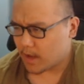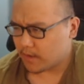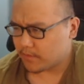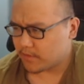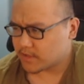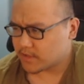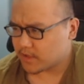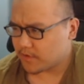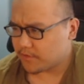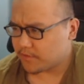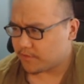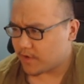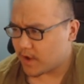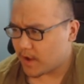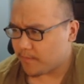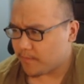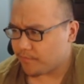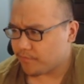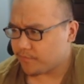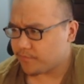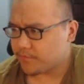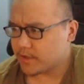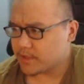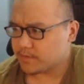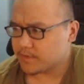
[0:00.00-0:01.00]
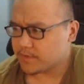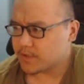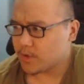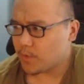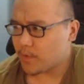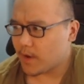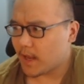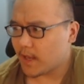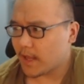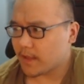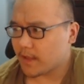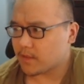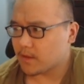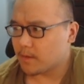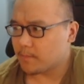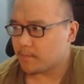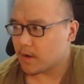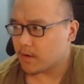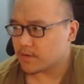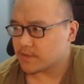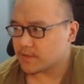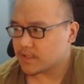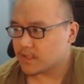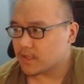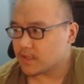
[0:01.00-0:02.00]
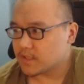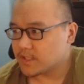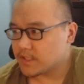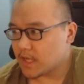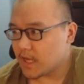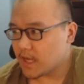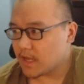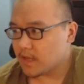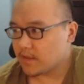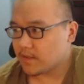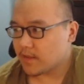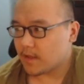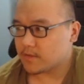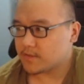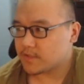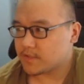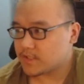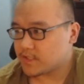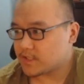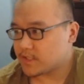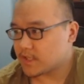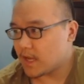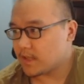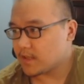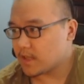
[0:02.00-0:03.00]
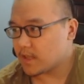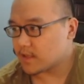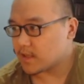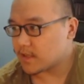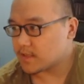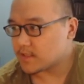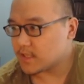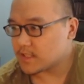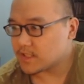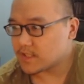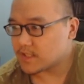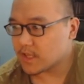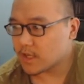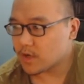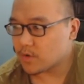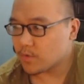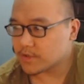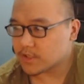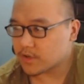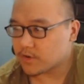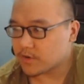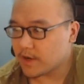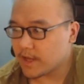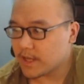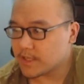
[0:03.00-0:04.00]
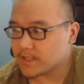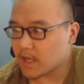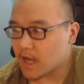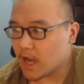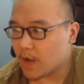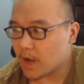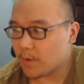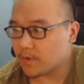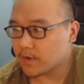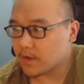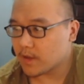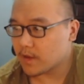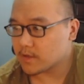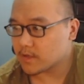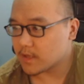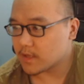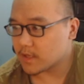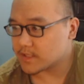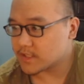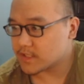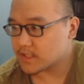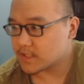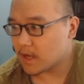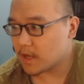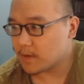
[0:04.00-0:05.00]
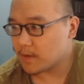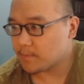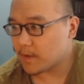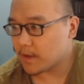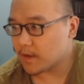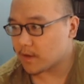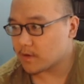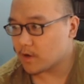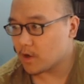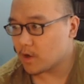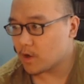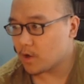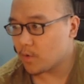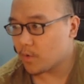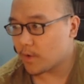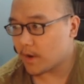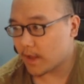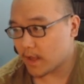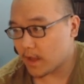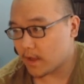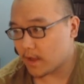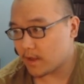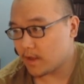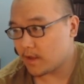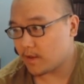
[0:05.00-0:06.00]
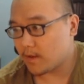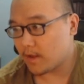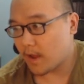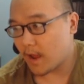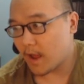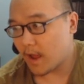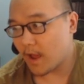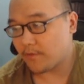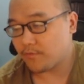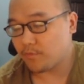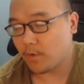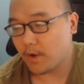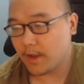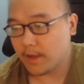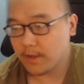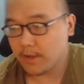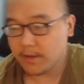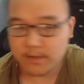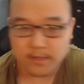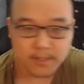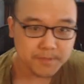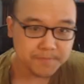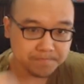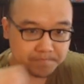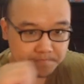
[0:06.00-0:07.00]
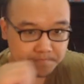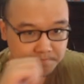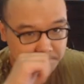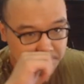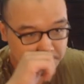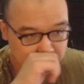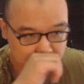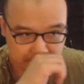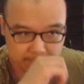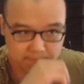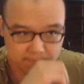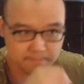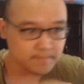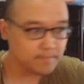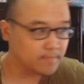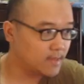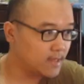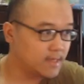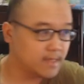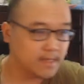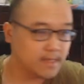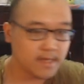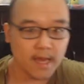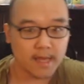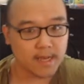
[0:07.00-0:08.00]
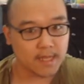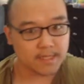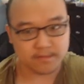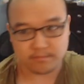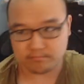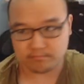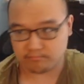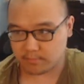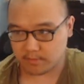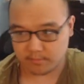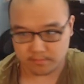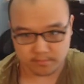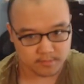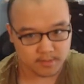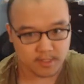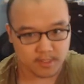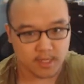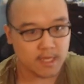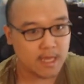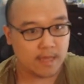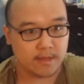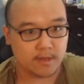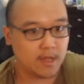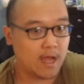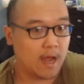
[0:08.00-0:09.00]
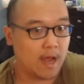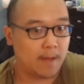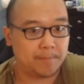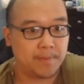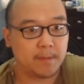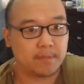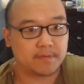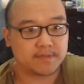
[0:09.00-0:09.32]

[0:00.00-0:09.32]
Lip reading: this event, this was the one I liked the most. Saying that the desync was crazy, I would get stunned by the goal when I got hit halfway. Yeah, you got people